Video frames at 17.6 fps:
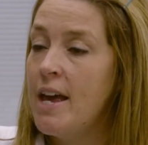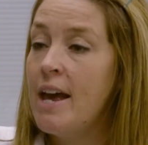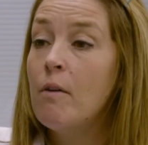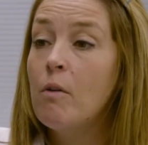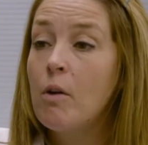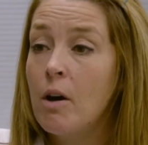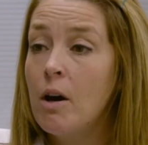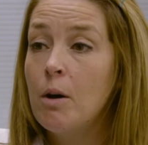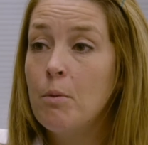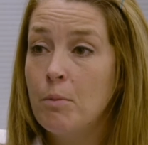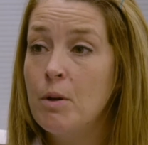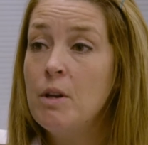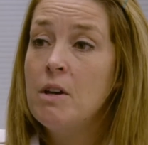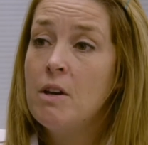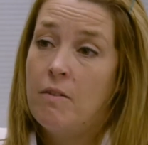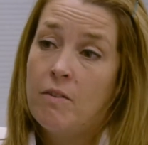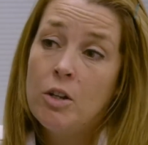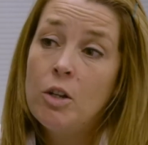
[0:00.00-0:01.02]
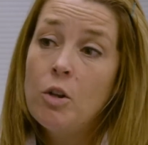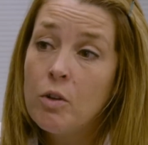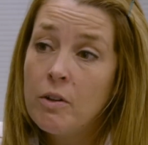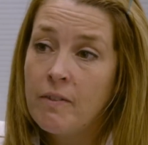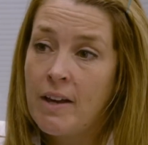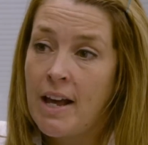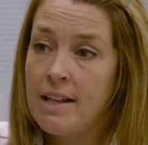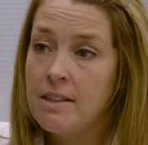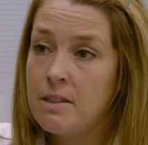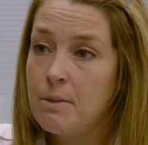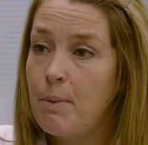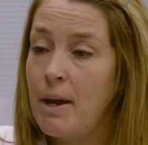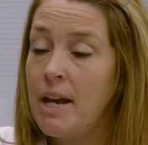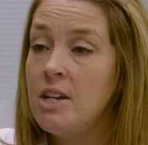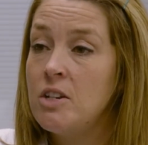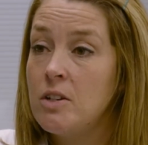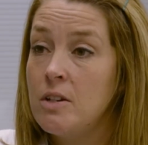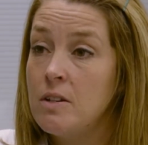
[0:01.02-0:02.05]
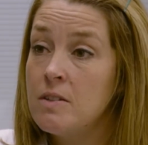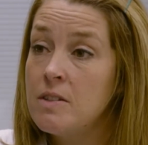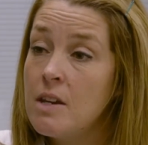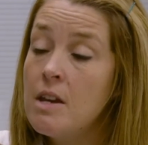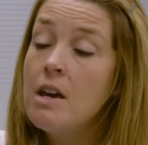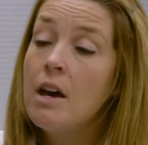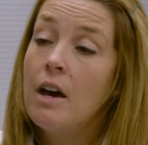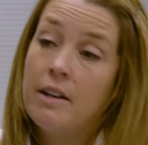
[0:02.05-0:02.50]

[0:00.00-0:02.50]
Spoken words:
outcome of a lot of cancer patients.